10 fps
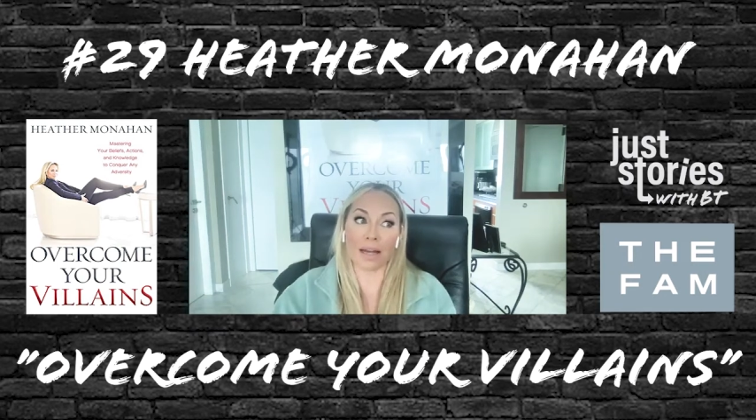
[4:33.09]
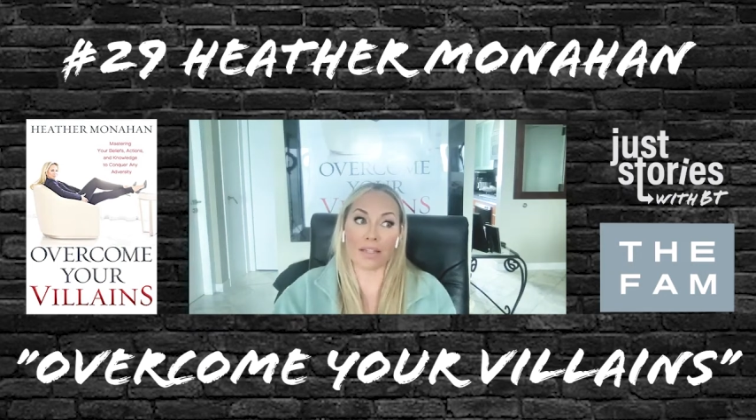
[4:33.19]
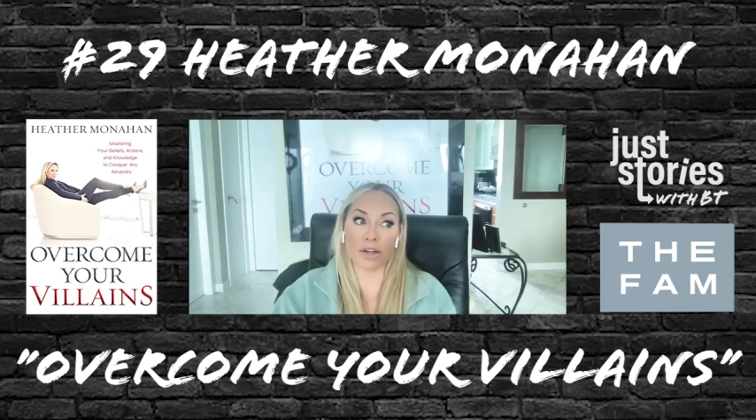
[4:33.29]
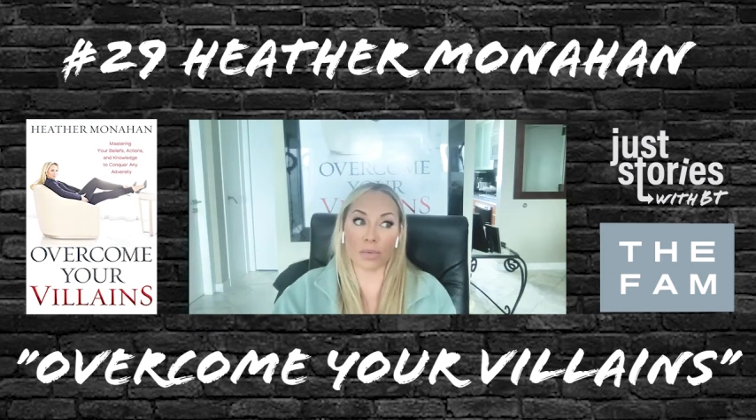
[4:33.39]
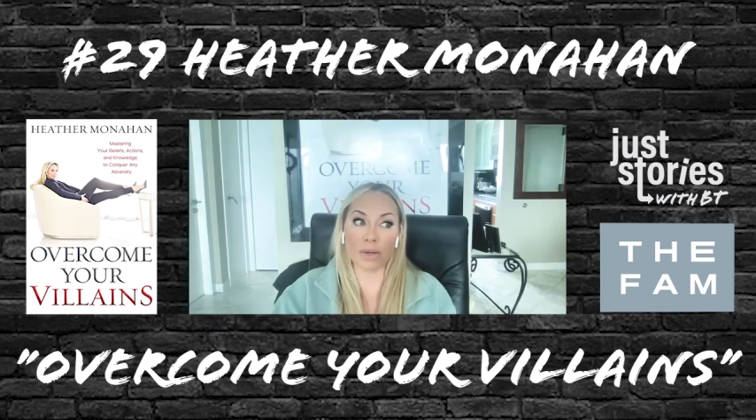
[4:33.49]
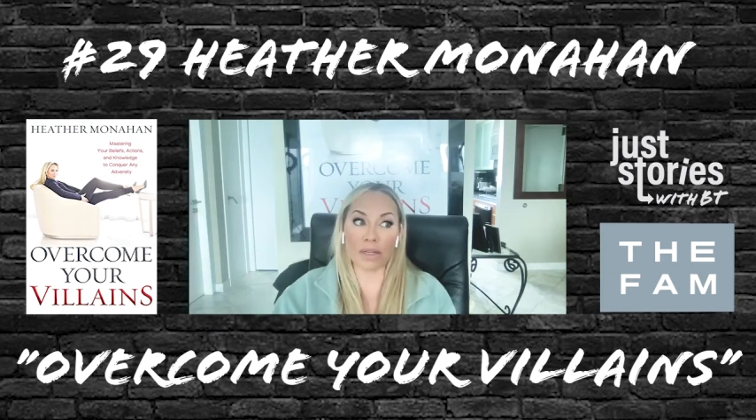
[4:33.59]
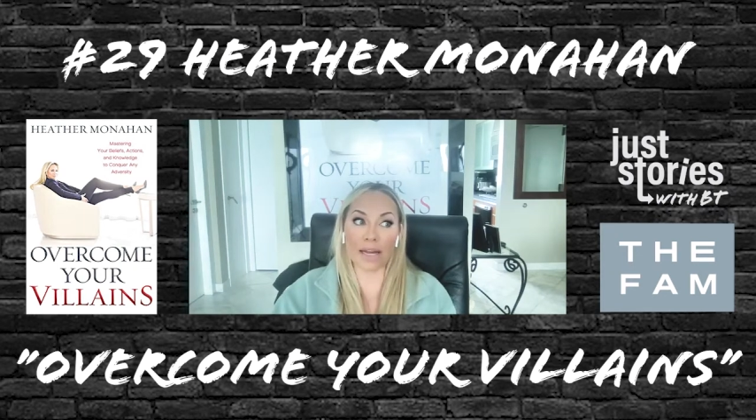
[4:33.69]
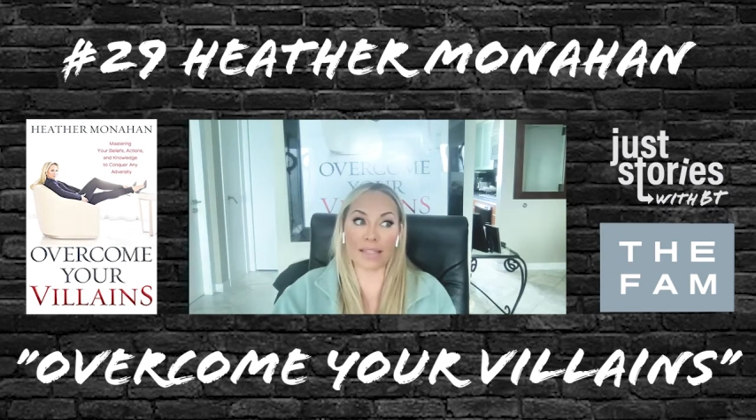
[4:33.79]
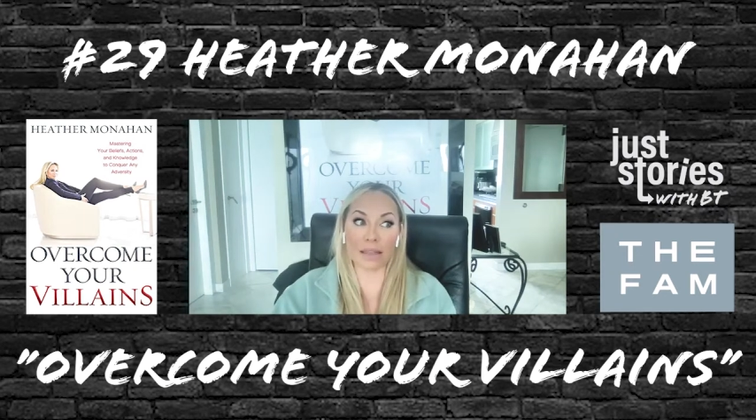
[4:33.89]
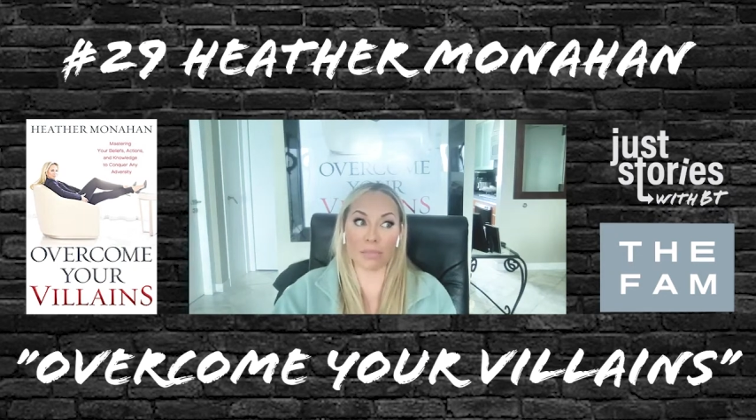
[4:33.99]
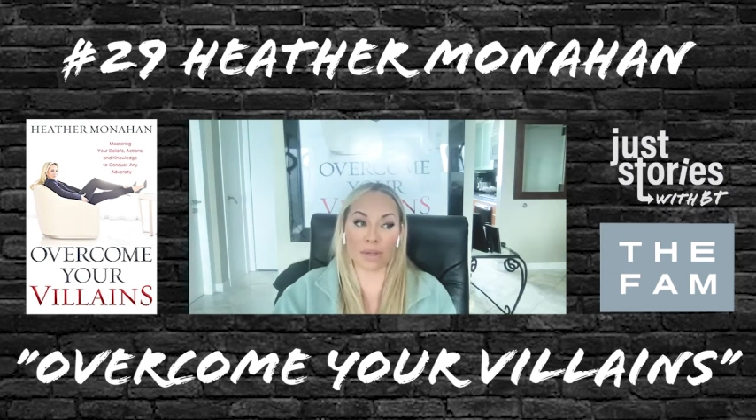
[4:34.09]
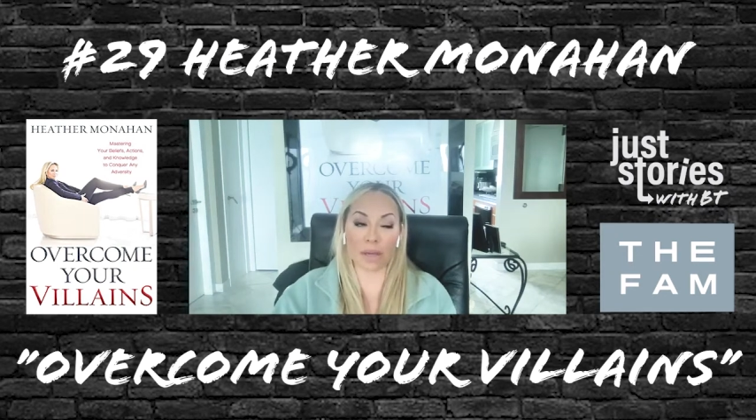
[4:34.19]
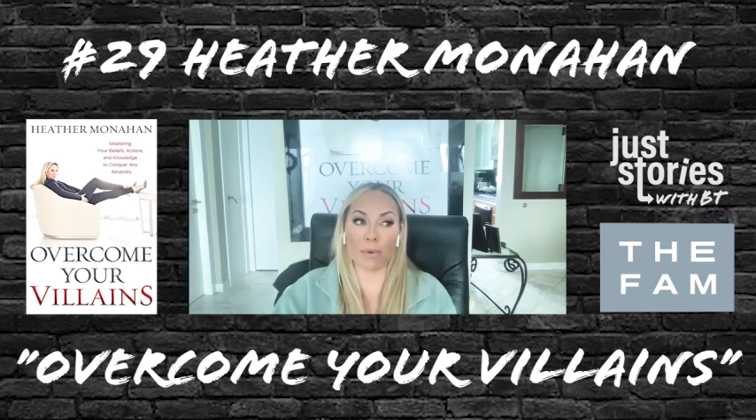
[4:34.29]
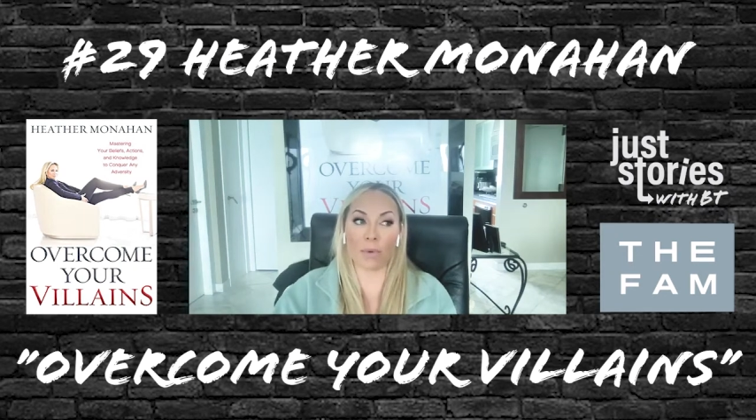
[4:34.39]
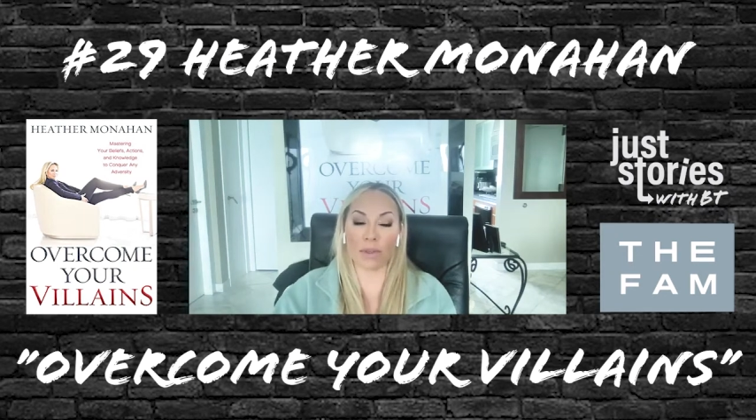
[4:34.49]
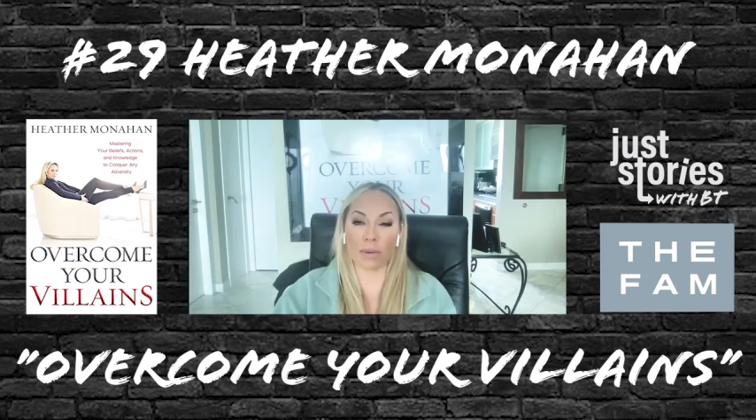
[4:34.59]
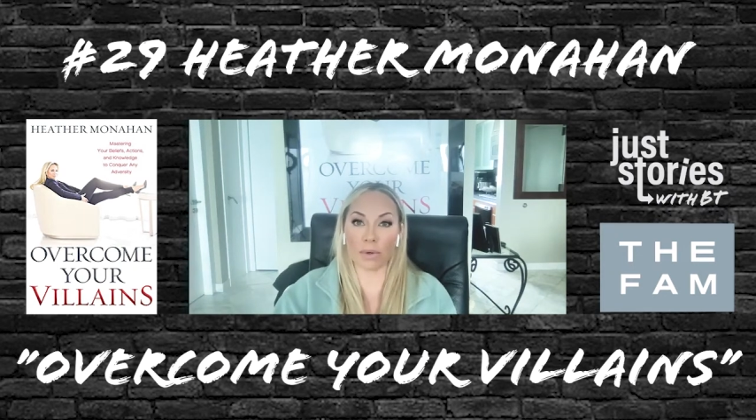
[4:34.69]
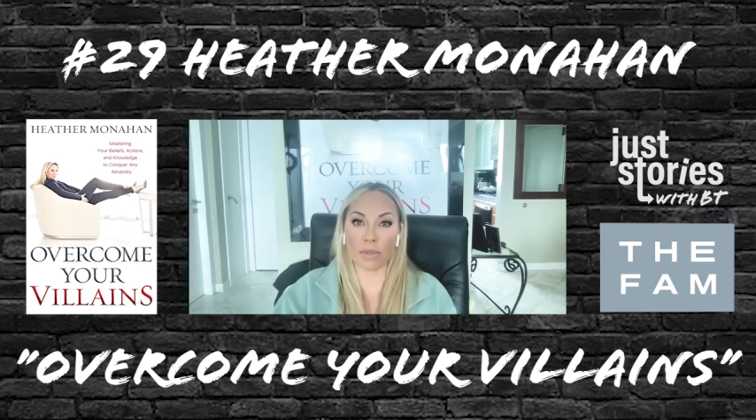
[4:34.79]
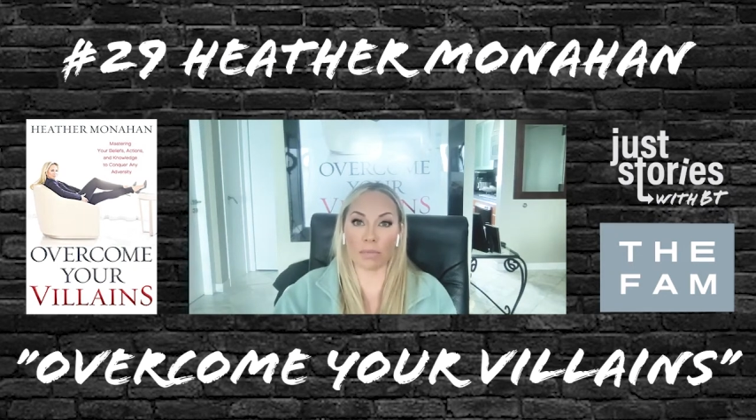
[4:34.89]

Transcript: I started realizing the people with the most